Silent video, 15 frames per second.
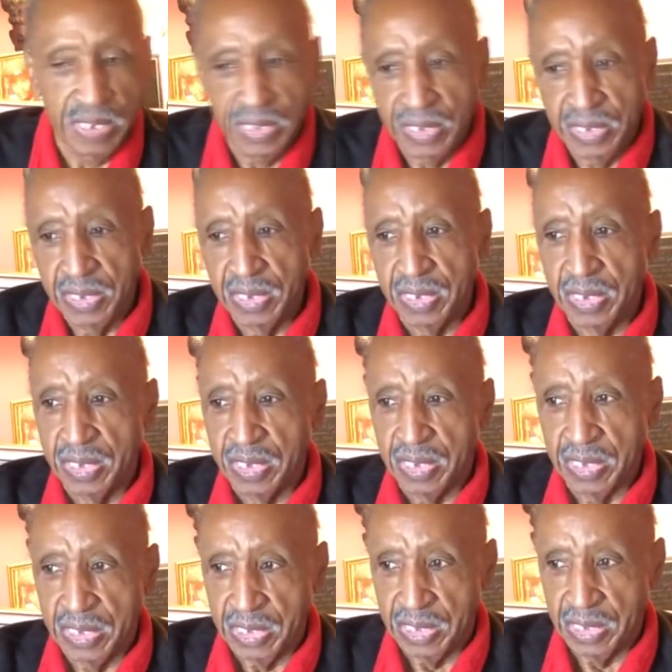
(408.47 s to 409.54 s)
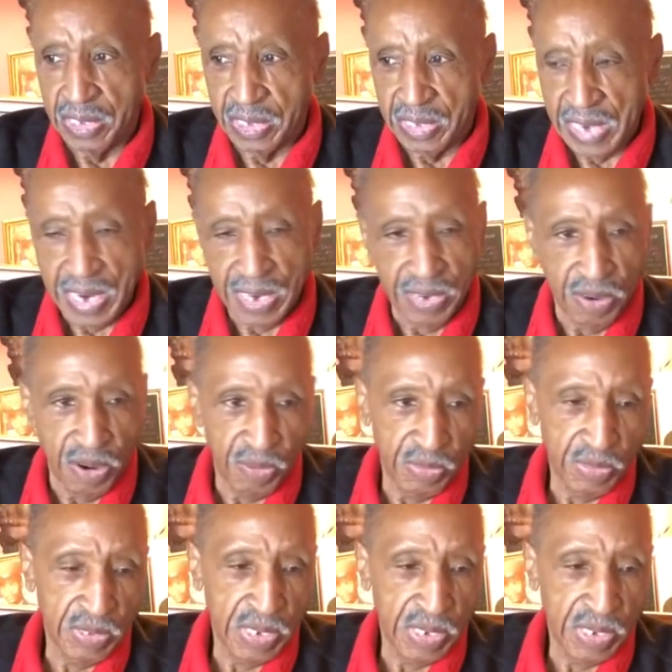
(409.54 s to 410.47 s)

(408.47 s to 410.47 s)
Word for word: and he just that and the other.